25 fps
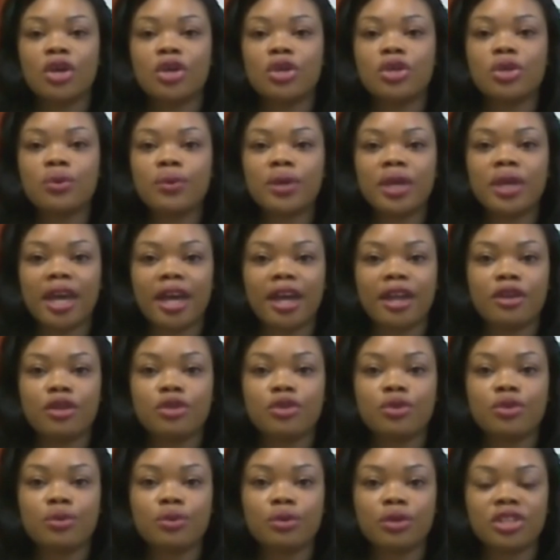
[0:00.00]
you
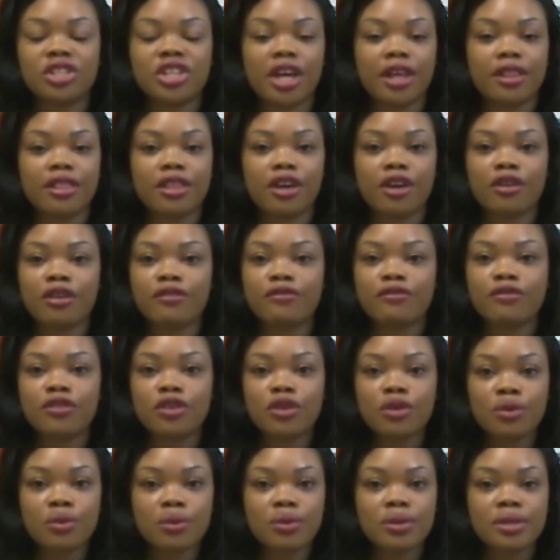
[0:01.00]
can do check their
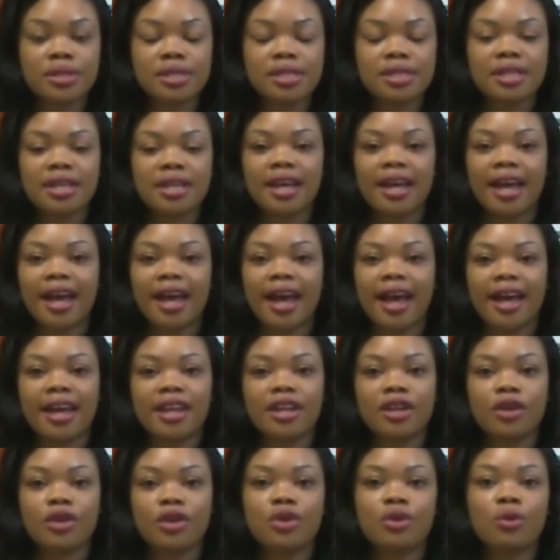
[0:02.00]
reviews,
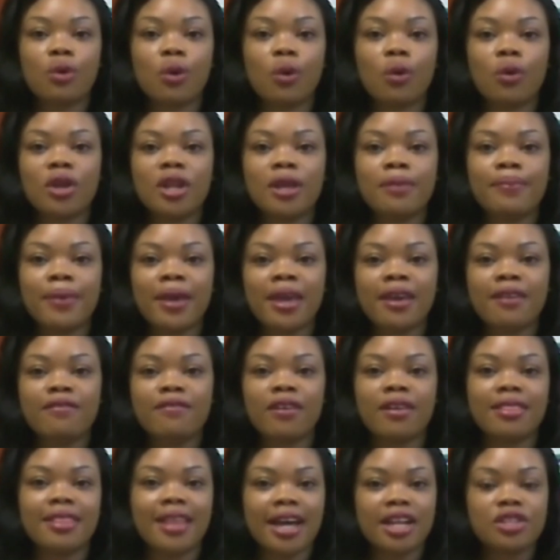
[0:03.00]
and you only pay
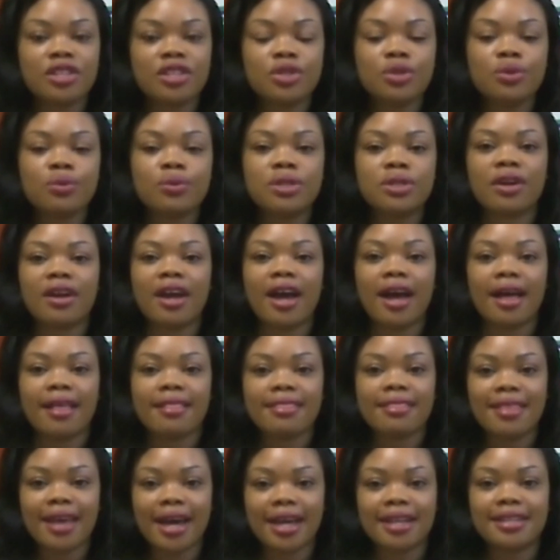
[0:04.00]
for that tutor
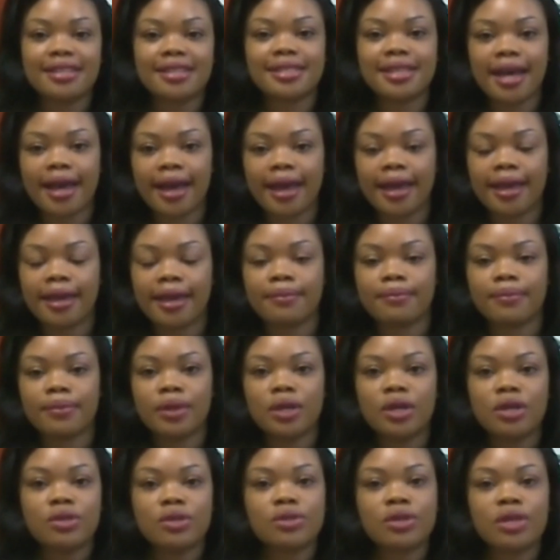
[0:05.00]
at that time.
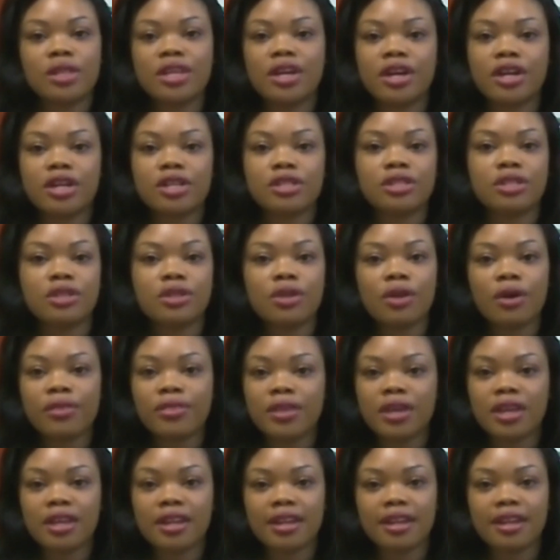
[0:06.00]
So there is
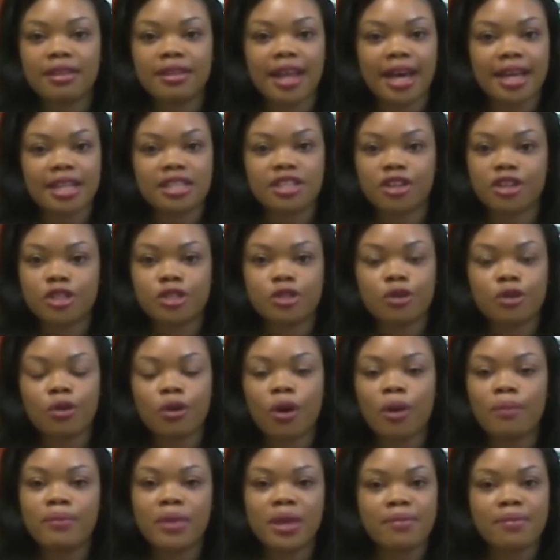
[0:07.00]
nothing that there is no
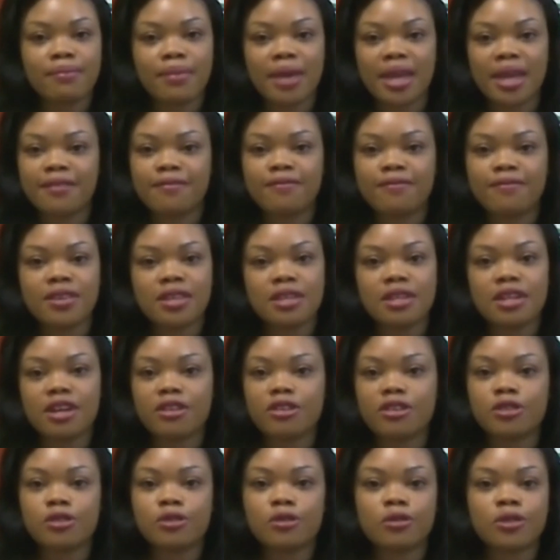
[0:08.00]
commitment fee,
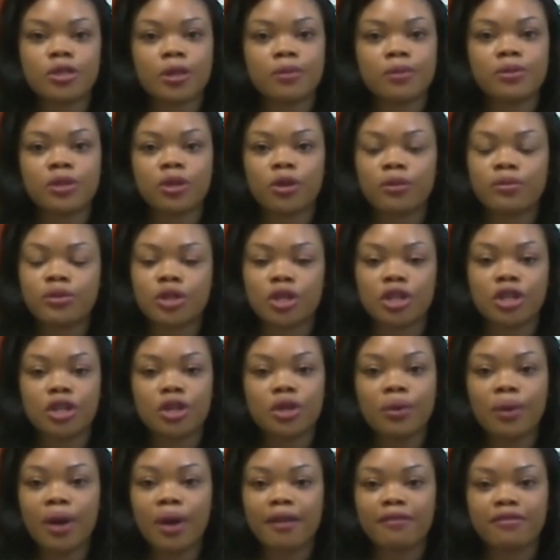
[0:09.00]
there is no subscription. You
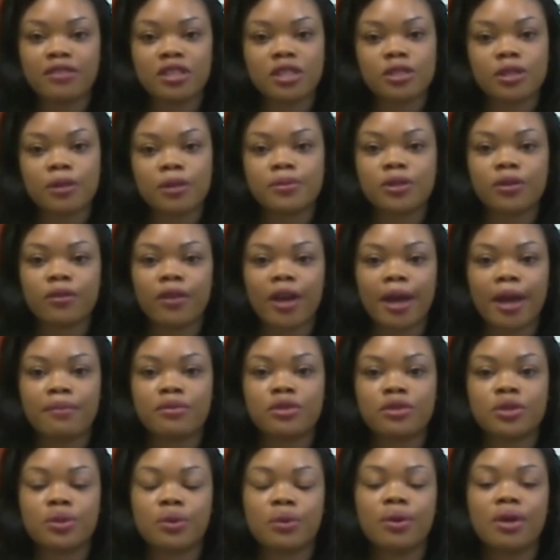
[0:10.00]
don't have to subscribe
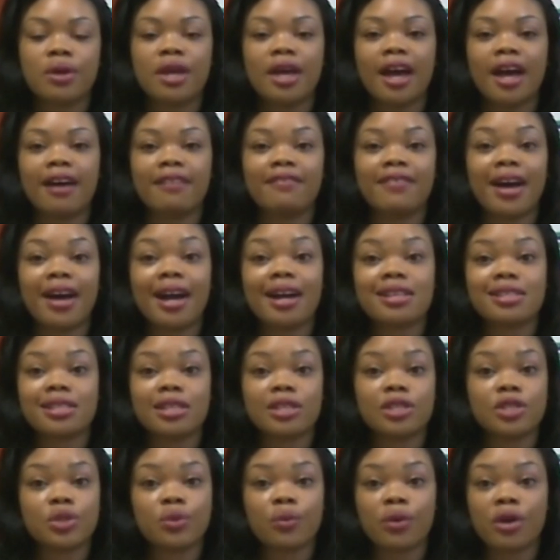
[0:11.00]
to have
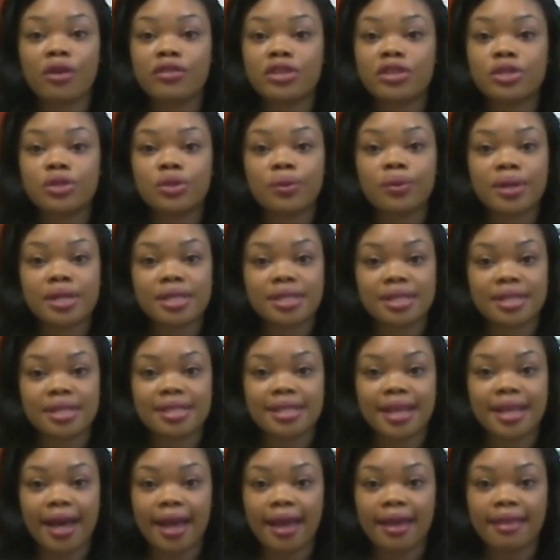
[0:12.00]
access to our
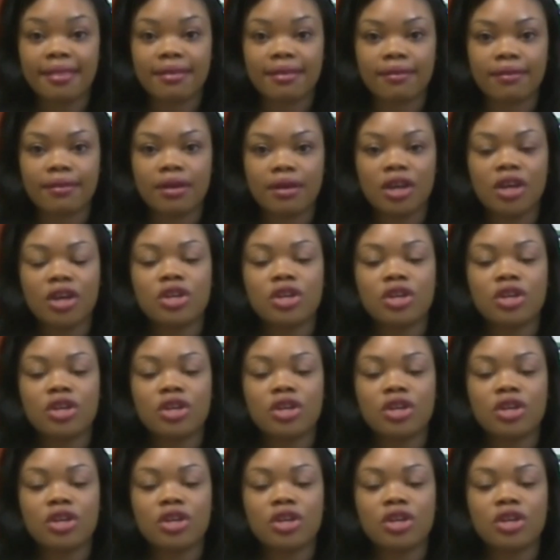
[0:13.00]
resources either.